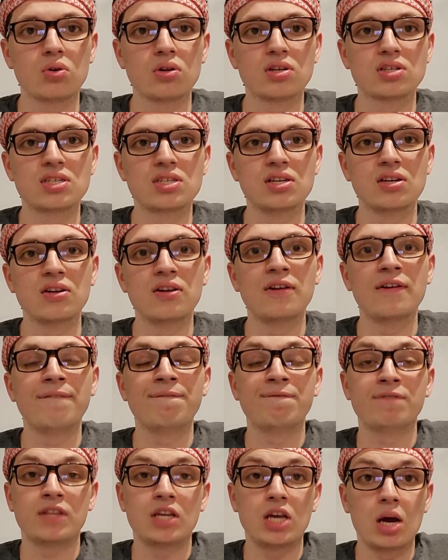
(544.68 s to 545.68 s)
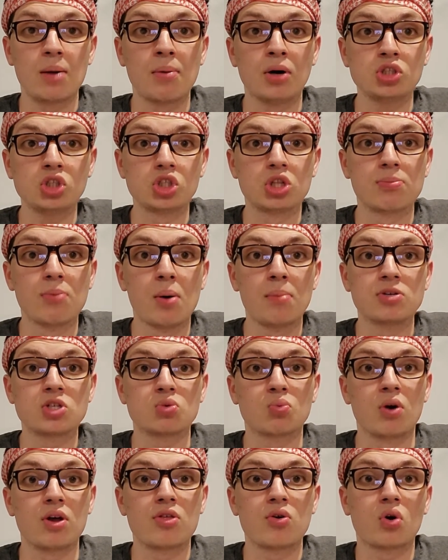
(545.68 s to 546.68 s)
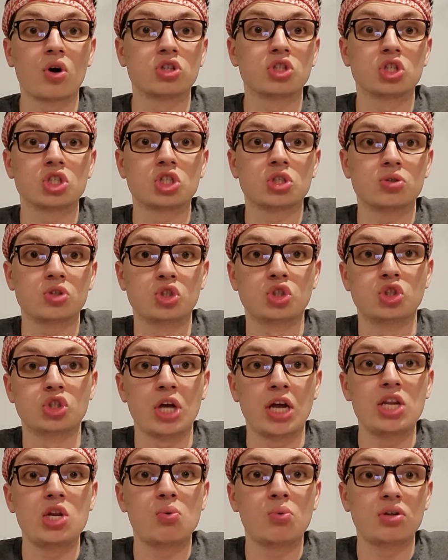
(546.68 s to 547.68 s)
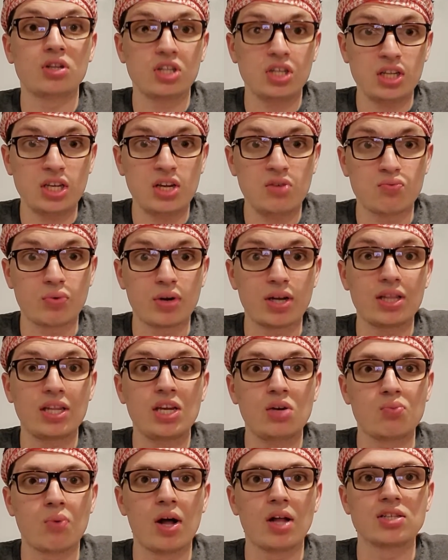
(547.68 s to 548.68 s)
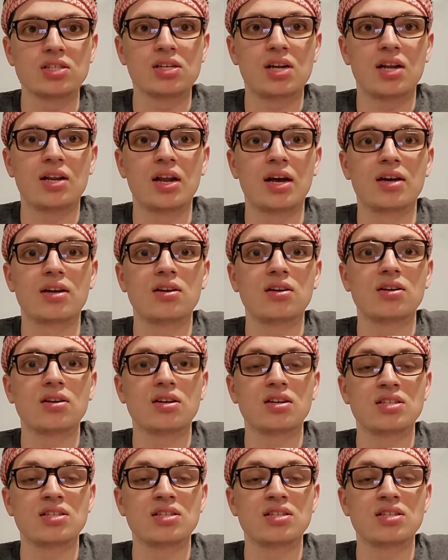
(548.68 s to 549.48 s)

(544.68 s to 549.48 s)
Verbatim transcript: cool to see. Yeah, a bunch of the moments with her are just genuinely really well done at night.